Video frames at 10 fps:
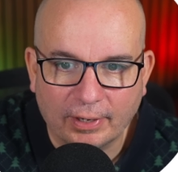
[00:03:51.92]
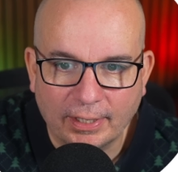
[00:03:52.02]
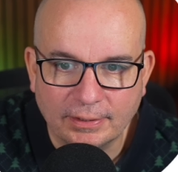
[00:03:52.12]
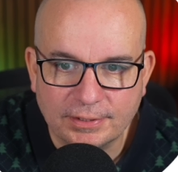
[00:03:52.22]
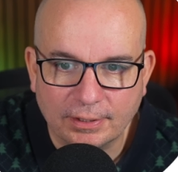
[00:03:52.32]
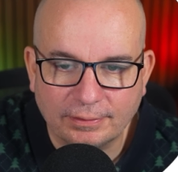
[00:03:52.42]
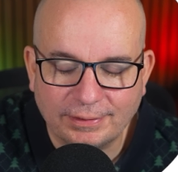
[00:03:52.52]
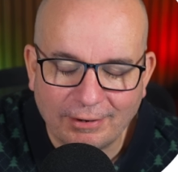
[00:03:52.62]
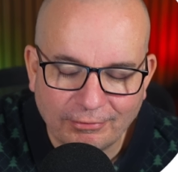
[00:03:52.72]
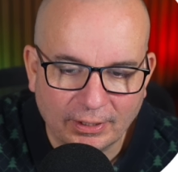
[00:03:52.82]
and
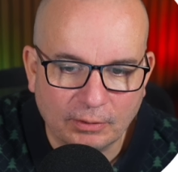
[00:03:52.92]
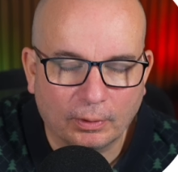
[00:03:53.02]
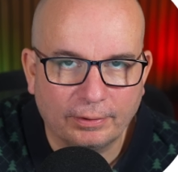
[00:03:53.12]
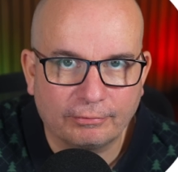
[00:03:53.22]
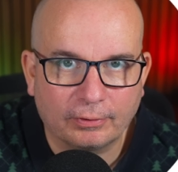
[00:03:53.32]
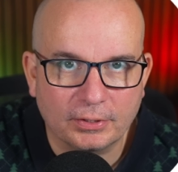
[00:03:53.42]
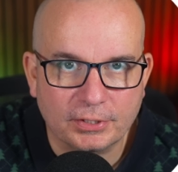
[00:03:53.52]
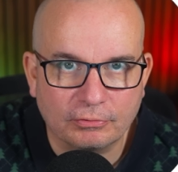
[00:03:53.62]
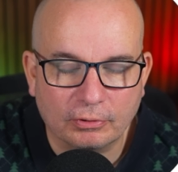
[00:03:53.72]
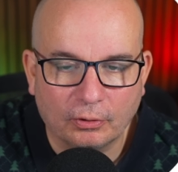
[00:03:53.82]
definitely one that flies
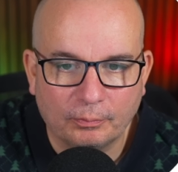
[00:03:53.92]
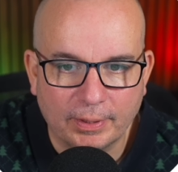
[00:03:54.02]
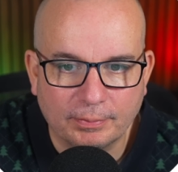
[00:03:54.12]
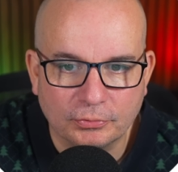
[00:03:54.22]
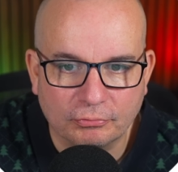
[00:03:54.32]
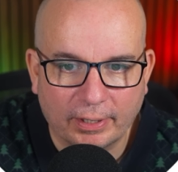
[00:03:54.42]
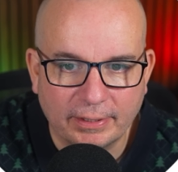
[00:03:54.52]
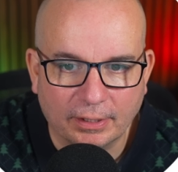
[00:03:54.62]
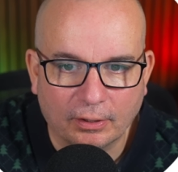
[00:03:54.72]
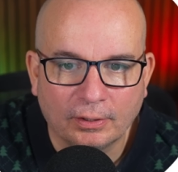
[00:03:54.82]
under a lot of people's
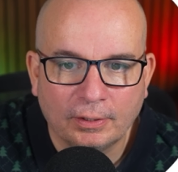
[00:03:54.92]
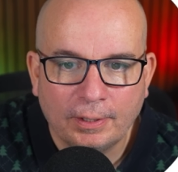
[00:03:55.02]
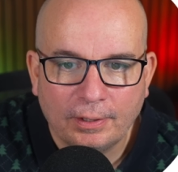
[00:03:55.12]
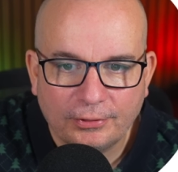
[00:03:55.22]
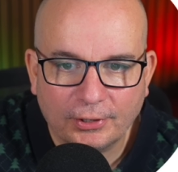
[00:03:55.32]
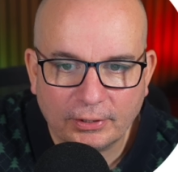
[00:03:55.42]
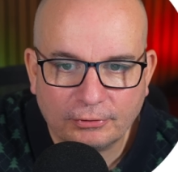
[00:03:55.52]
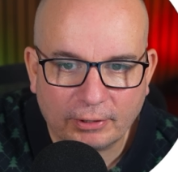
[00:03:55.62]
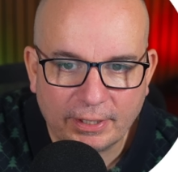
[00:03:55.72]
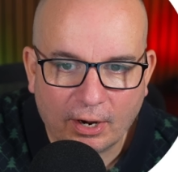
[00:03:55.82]
radar.
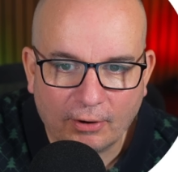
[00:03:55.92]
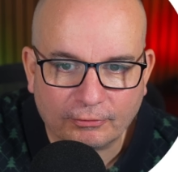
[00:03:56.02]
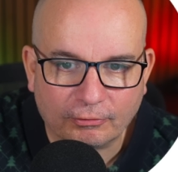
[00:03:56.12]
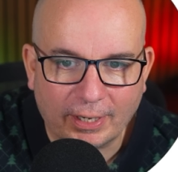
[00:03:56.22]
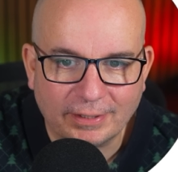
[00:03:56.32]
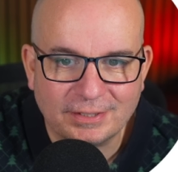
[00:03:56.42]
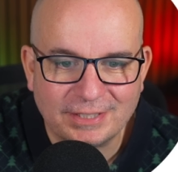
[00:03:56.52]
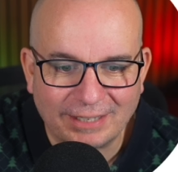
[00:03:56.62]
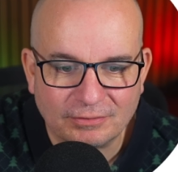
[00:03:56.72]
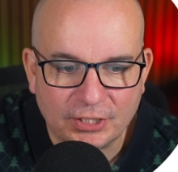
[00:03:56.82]
33.5 grand
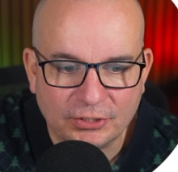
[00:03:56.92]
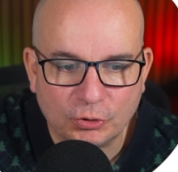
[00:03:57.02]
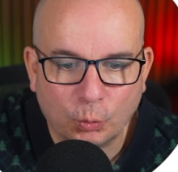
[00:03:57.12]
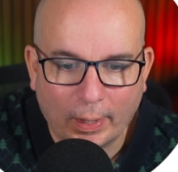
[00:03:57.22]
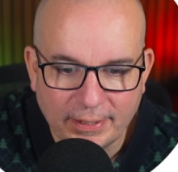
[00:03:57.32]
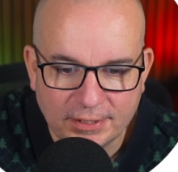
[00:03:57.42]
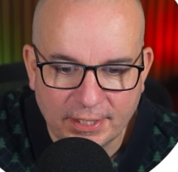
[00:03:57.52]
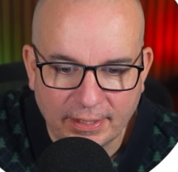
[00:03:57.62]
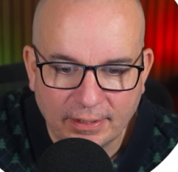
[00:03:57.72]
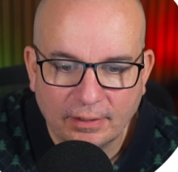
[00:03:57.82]
down to
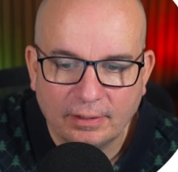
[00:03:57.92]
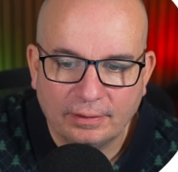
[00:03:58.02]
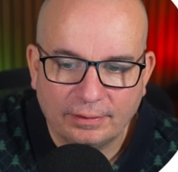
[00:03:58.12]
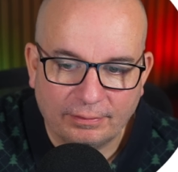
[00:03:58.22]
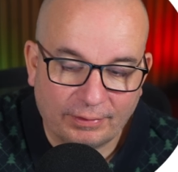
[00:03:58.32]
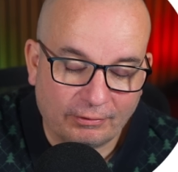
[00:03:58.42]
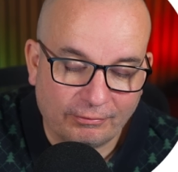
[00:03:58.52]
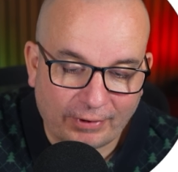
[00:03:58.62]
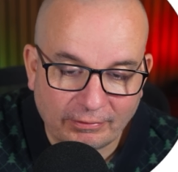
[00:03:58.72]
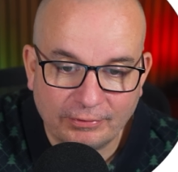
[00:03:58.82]
20. There are
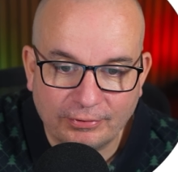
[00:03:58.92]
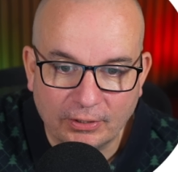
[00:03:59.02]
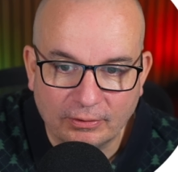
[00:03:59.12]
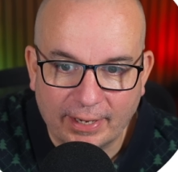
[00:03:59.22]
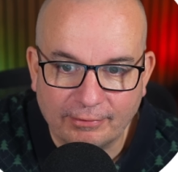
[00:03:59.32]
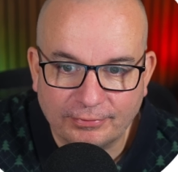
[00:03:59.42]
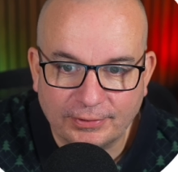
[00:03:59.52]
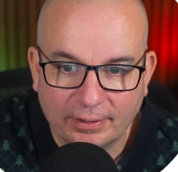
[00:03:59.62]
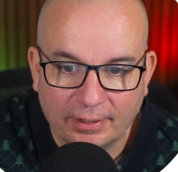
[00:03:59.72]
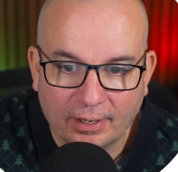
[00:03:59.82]
very few left,
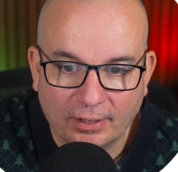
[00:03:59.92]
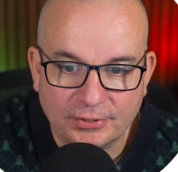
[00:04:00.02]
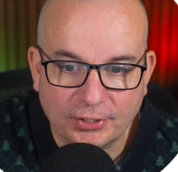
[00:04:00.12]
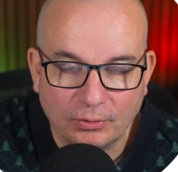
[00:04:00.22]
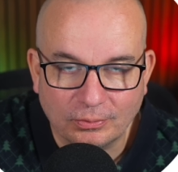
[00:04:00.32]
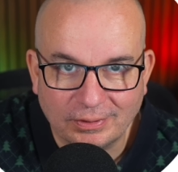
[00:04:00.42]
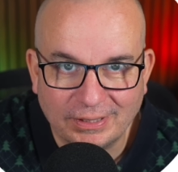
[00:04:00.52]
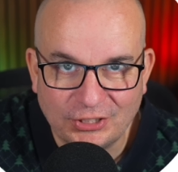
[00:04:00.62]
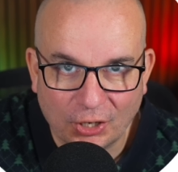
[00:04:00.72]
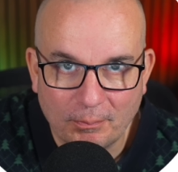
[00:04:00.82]
so
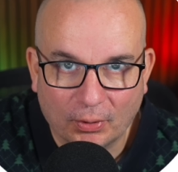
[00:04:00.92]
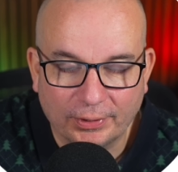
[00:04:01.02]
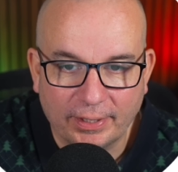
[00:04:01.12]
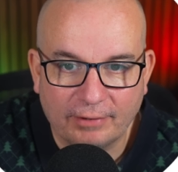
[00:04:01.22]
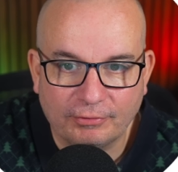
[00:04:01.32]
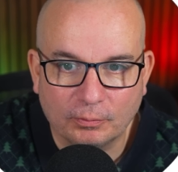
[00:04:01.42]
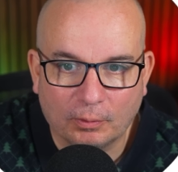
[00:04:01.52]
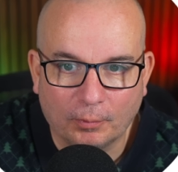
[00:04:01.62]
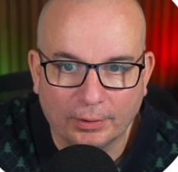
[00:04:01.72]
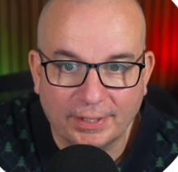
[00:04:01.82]
jump on it if you
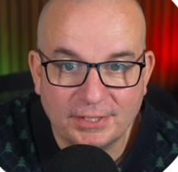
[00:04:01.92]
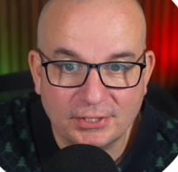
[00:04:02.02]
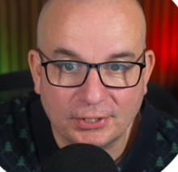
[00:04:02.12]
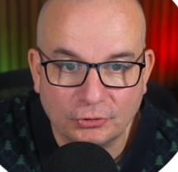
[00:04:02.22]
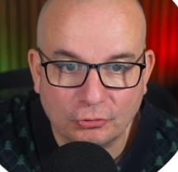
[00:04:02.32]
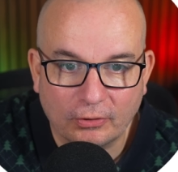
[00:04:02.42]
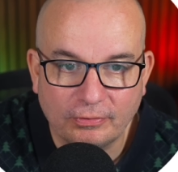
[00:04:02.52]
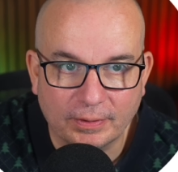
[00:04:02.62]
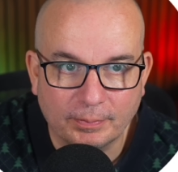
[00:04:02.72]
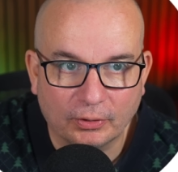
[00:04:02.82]
want one. This is the
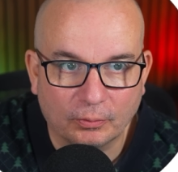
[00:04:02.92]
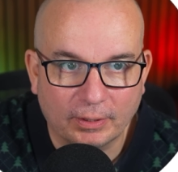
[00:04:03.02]
Trophy, by the way,